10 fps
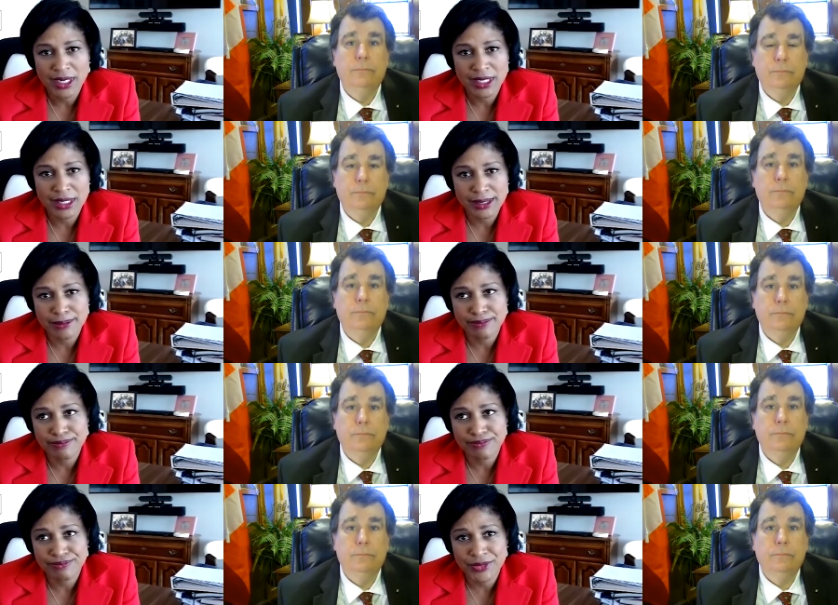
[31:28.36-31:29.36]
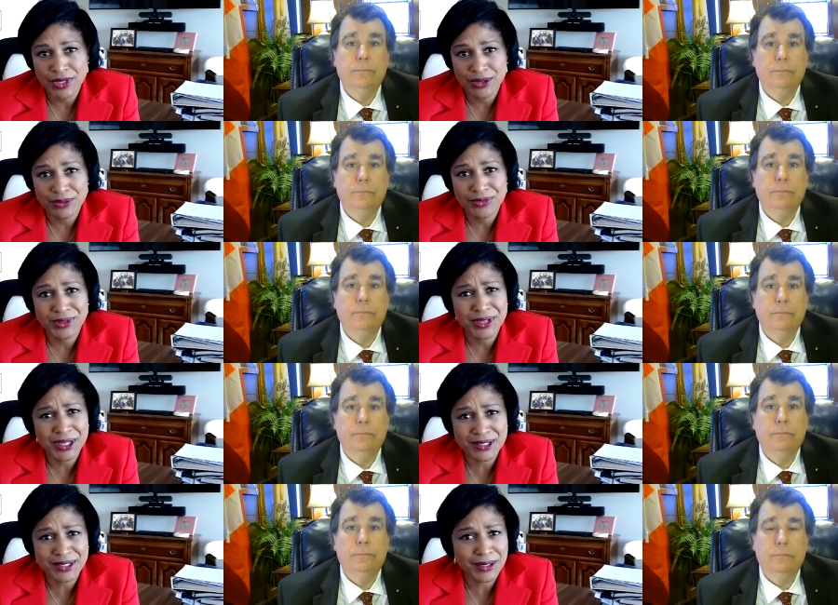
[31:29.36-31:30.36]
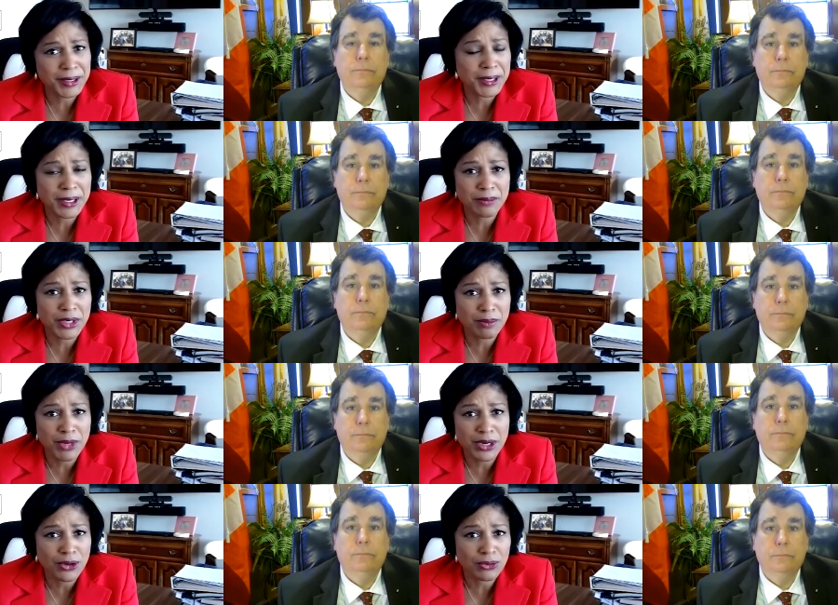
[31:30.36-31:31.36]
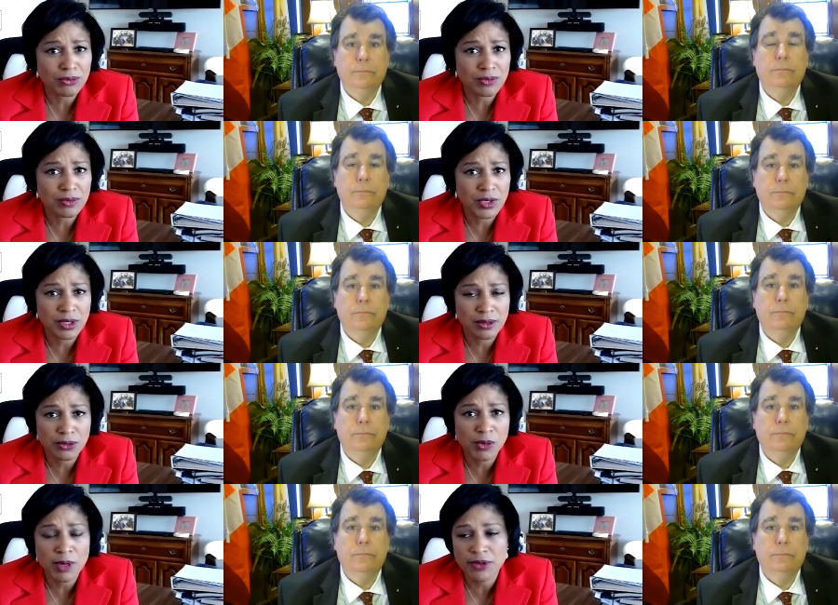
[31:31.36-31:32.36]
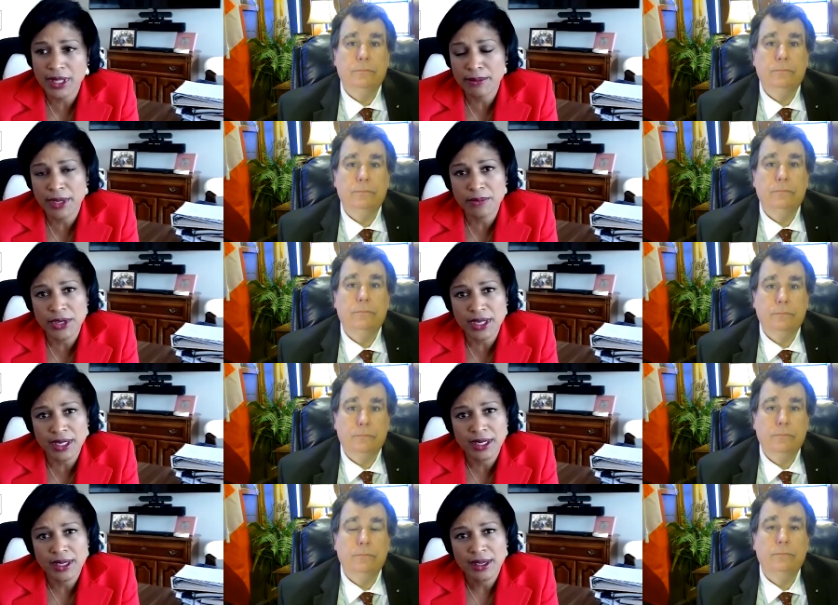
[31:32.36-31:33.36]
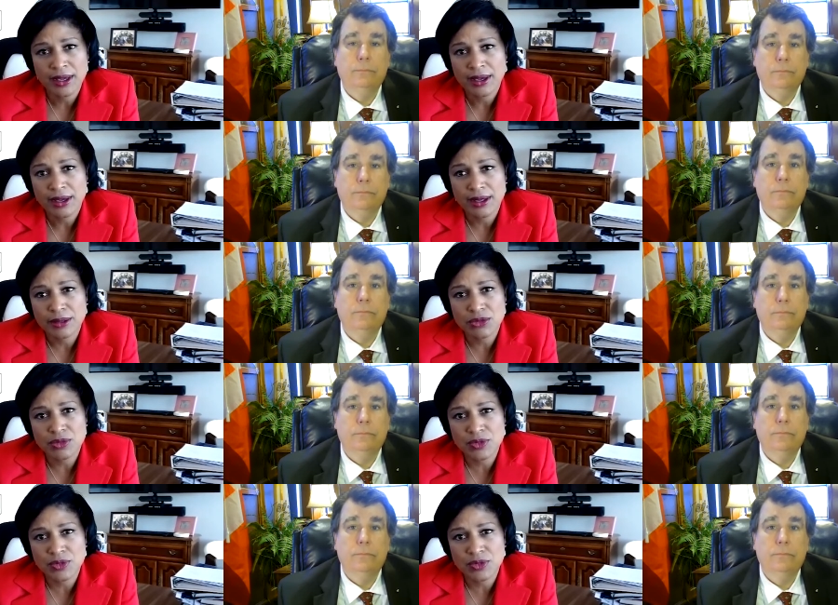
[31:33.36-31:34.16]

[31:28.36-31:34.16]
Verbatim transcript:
Speaker 1: um, you know, the next incoming mayor, you know, whomever that may be. Um,